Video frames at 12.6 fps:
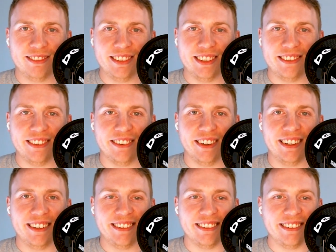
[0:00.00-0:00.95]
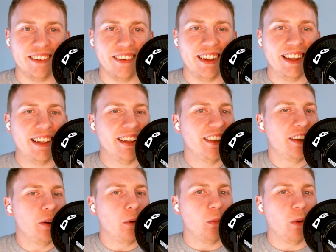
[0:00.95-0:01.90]
Just do it. Just do it.
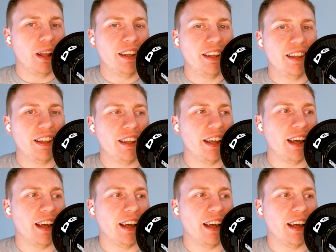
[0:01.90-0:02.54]
One